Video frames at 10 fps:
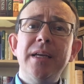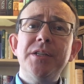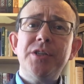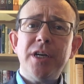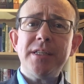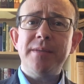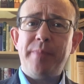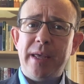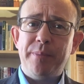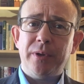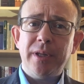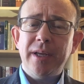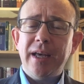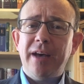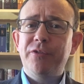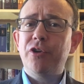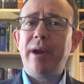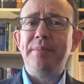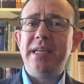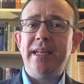certain people have
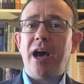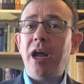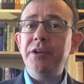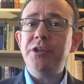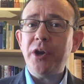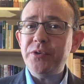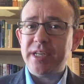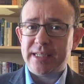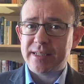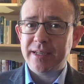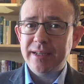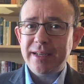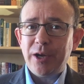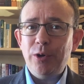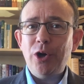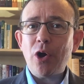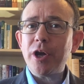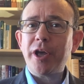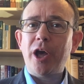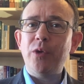crept in unnoticed, who long
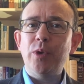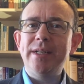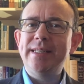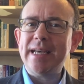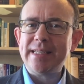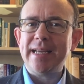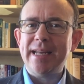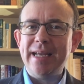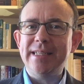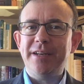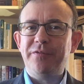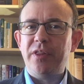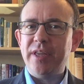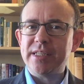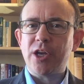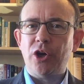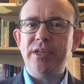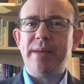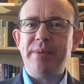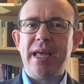ago were designated for this
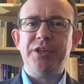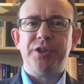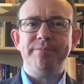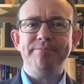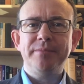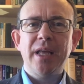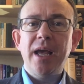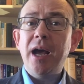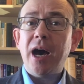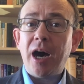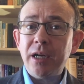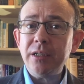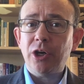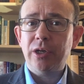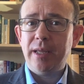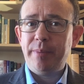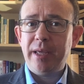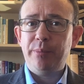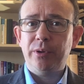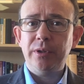condemnation. Ungodly
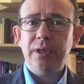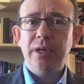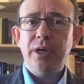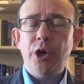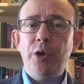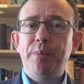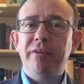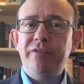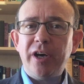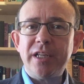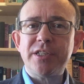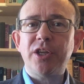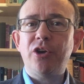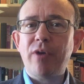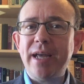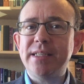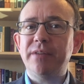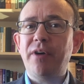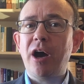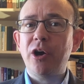people who pervert the grace
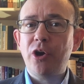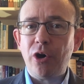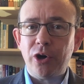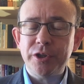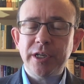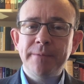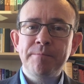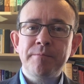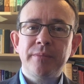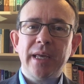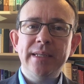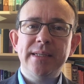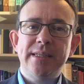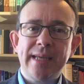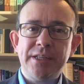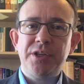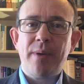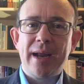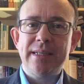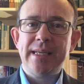of our God into
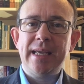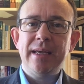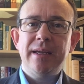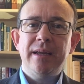sensuality